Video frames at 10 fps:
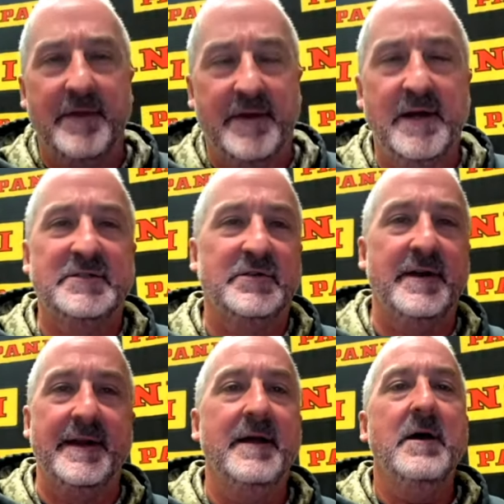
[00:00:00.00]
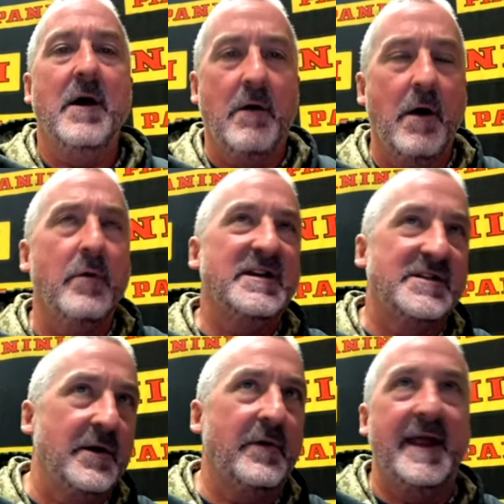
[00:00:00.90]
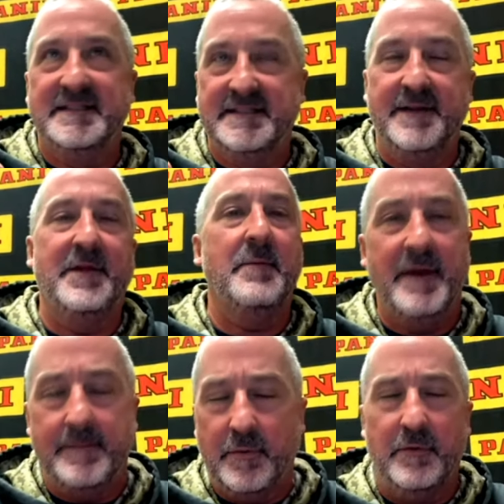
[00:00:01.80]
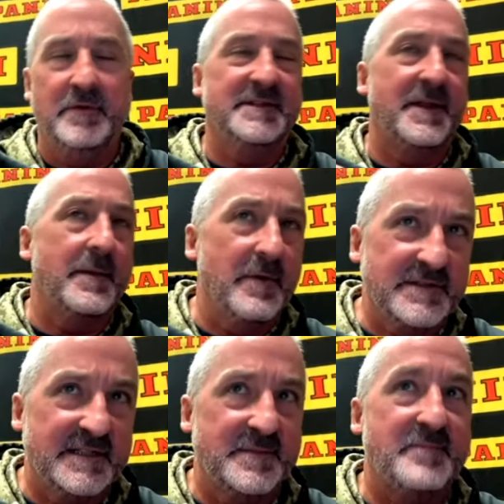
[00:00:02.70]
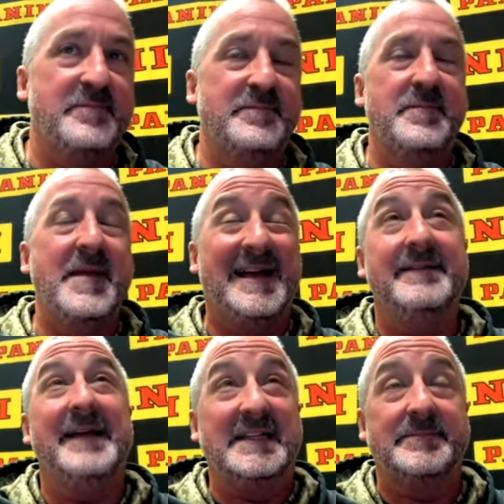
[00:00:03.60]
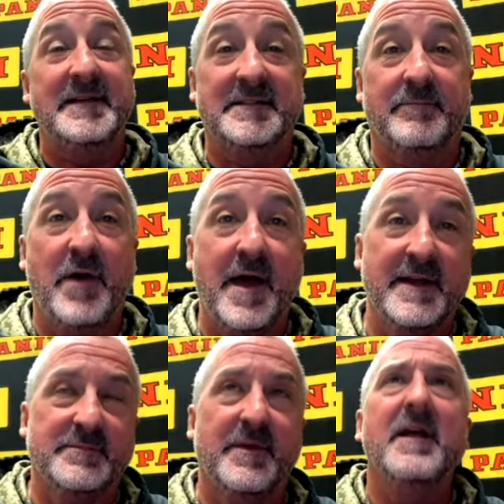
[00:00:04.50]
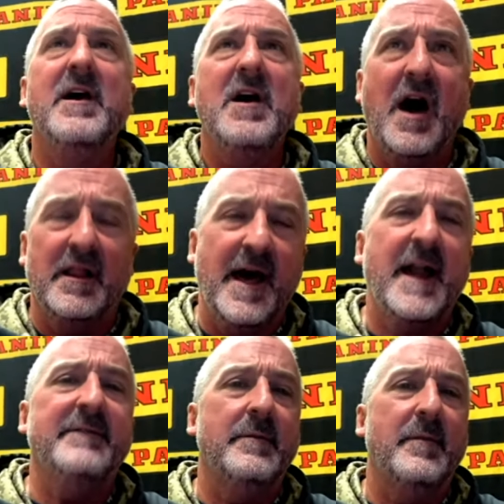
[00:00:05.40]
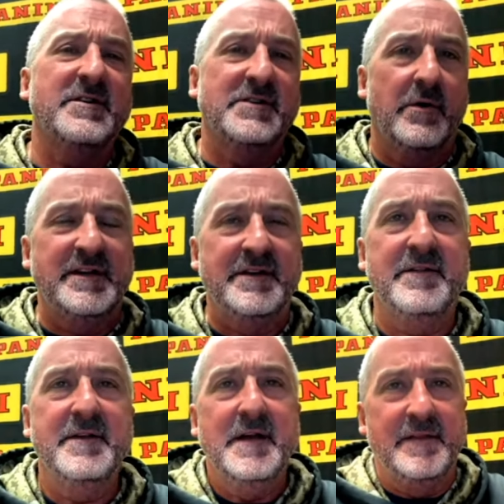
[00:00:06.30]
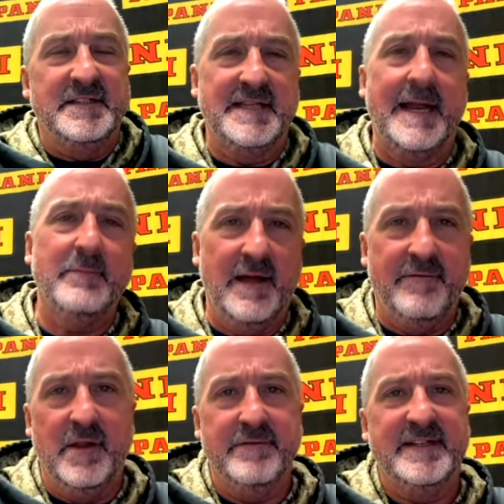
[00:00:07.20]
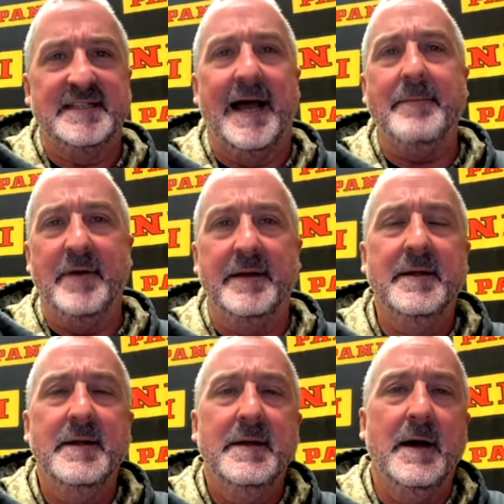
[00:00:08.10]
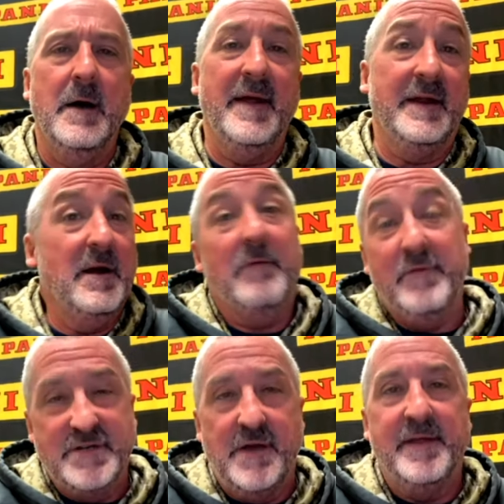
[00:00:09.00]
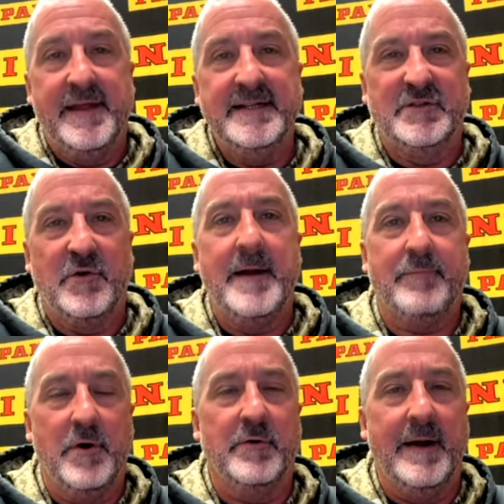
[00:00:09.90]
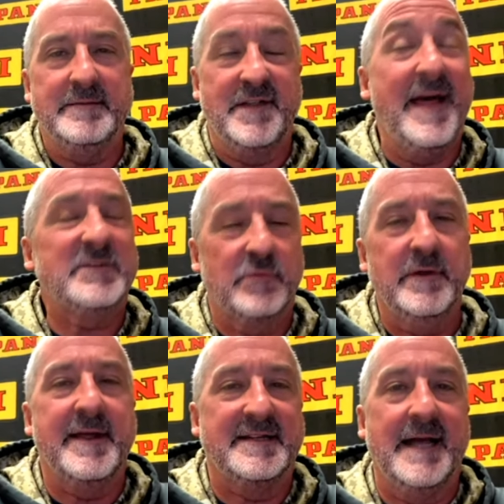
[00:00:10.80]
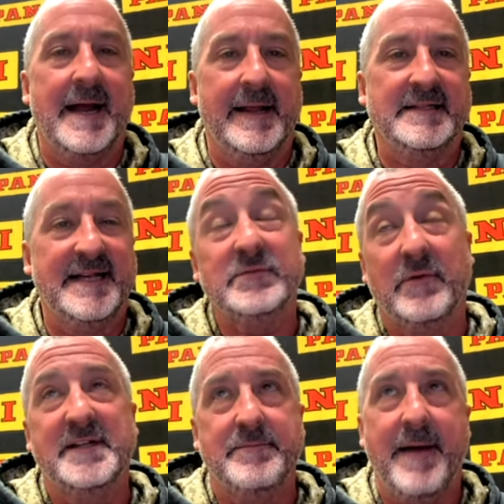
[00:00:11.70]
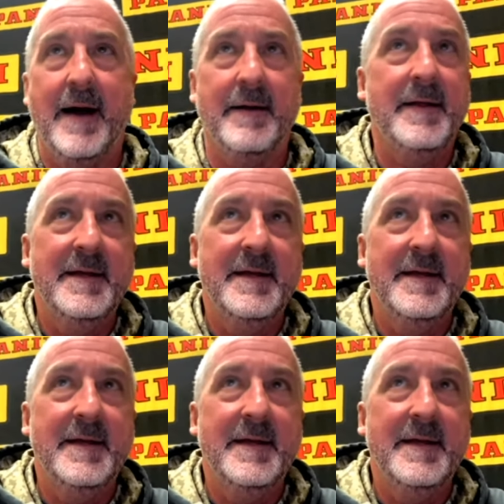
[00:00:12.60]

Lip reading: the country are always showcasing their big pulls and their most expensive products, but a lot of them are showing the same level of excitement and coverage on the Kids Crate programs. And that's really exciting because that's what it's about.